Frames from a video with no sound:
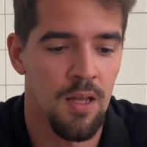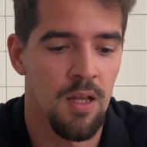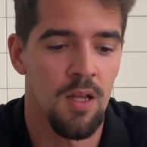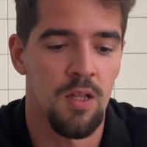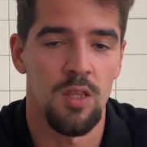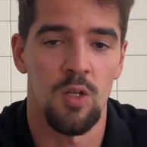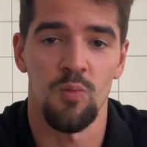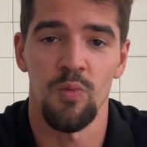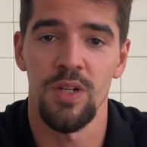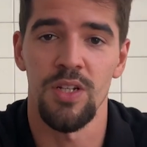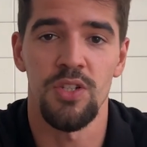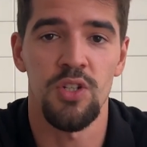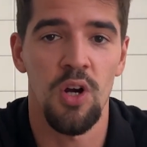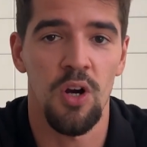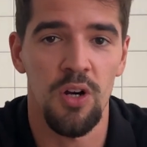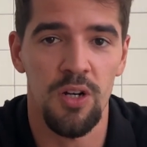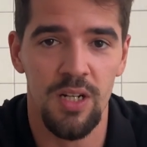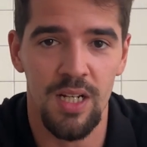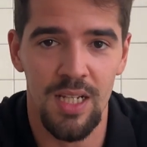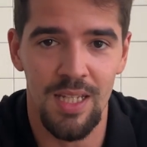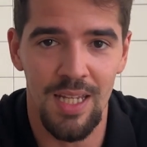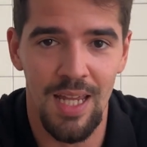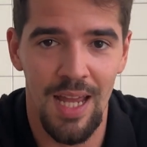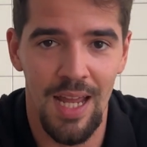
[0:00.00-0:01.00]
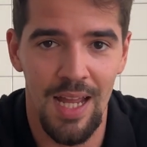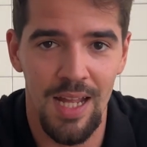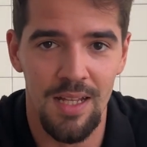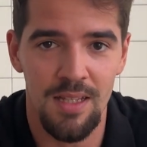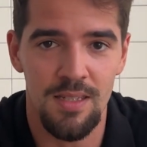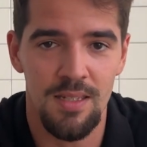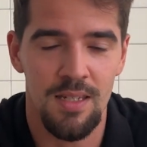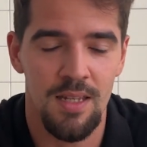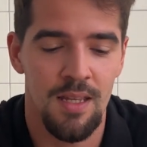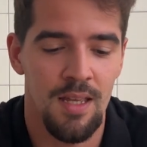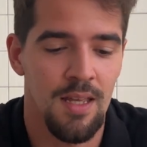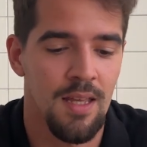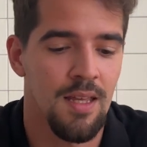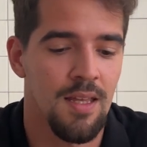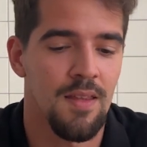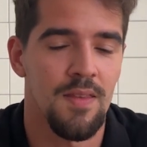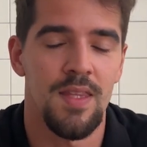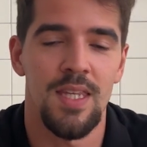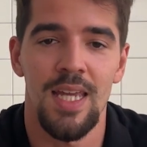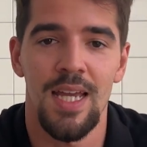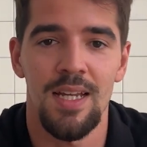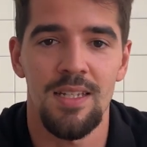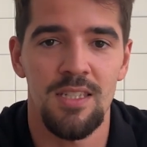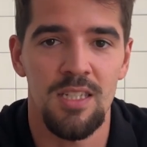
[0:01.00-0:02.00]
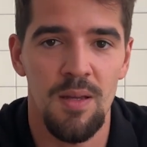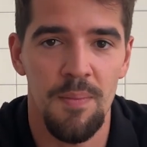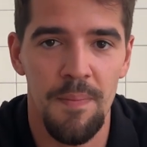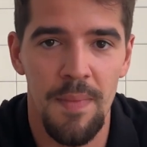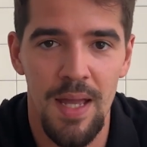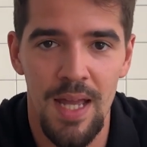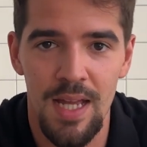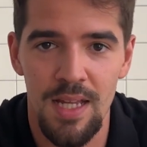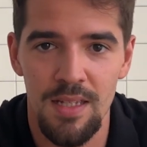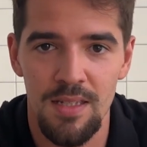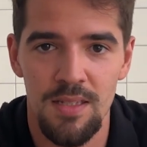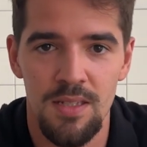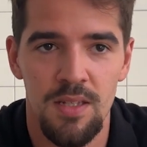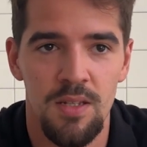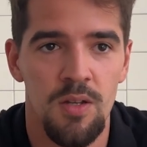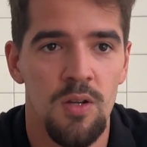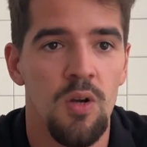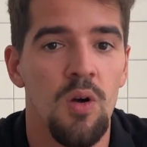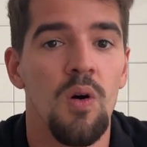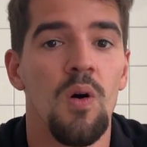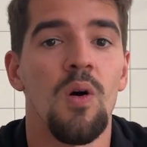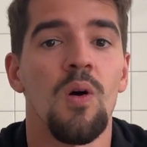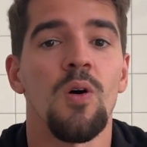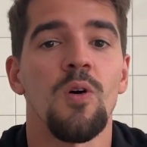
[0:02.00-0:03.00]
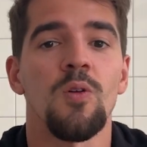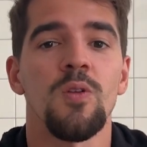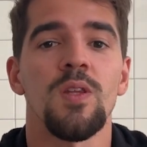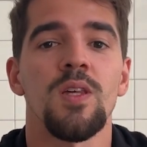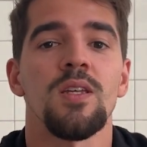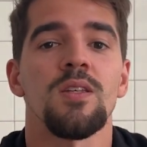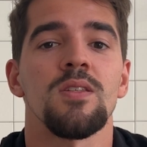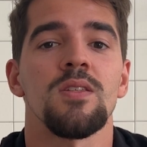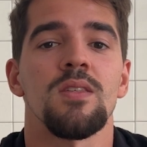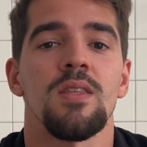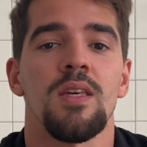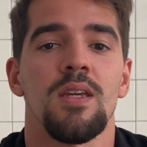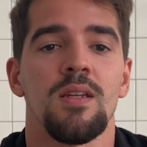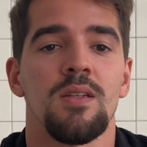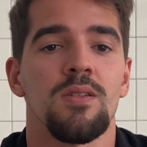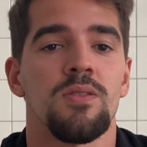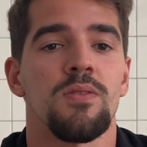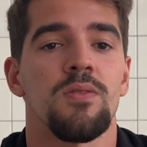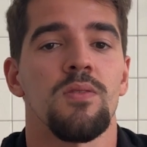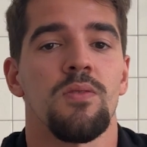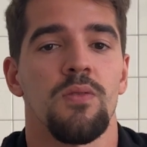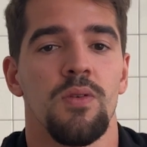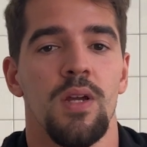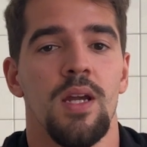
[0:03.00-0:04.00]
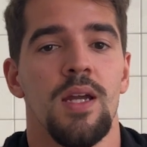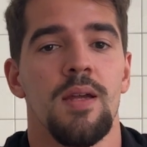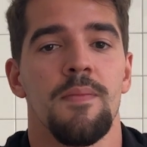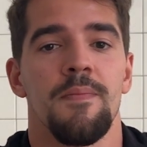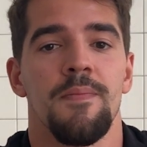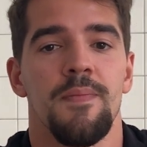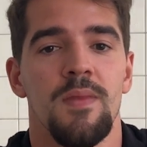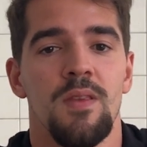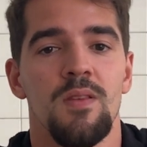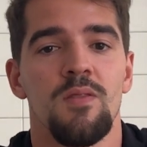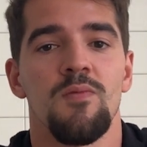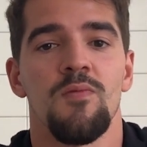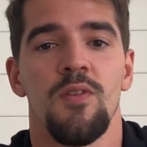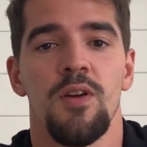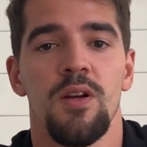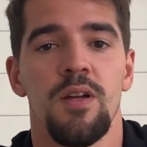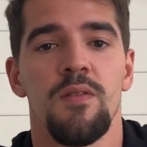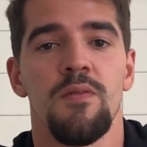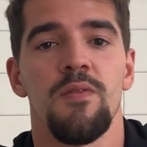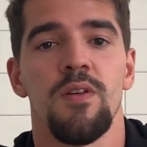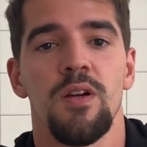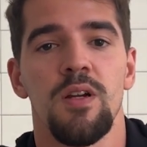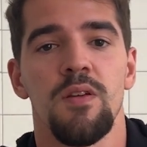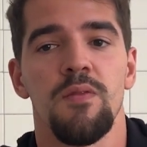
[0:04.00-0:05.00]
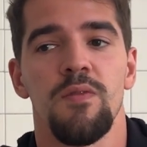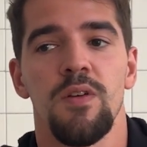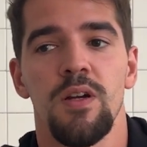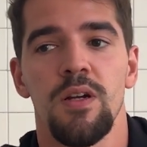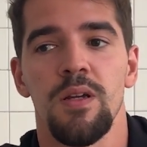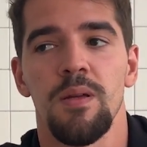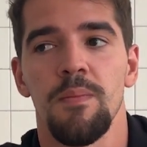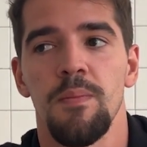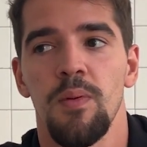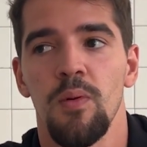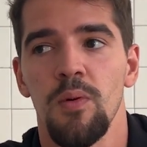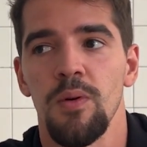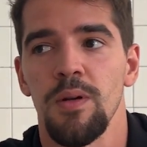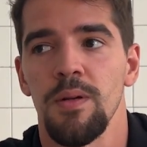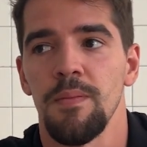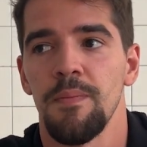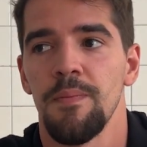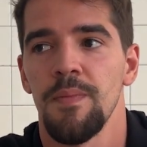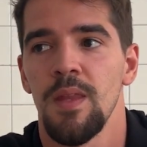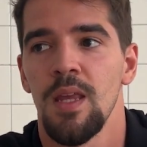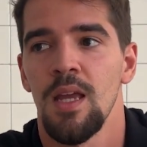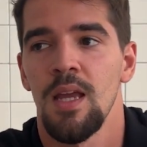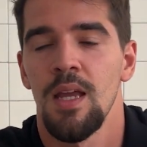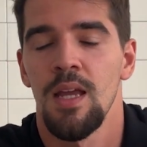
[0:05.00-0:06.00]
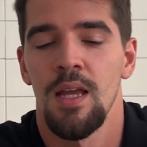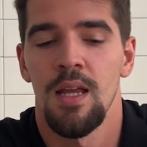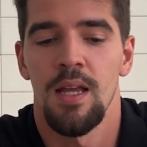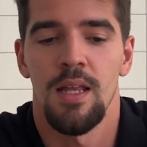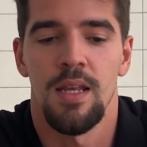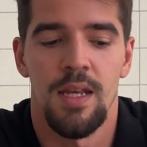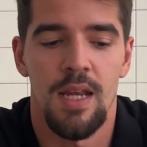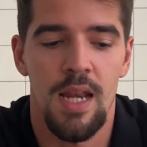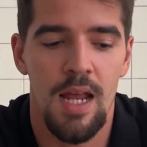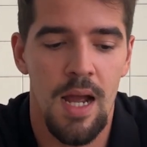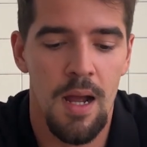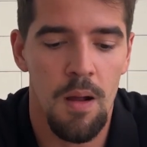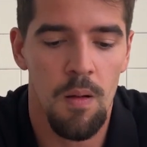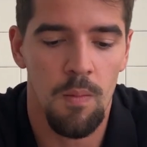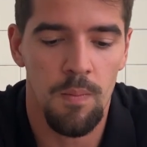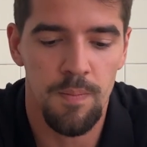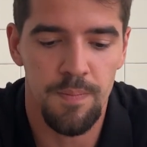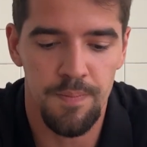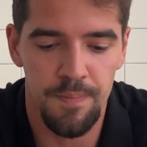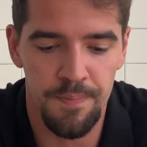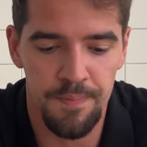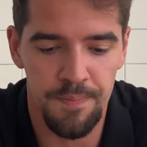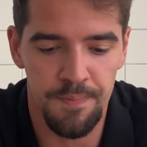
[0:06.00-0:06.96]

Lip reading: the retargeting ads, the SMS, all these things, okay? Very, very, very important. Now,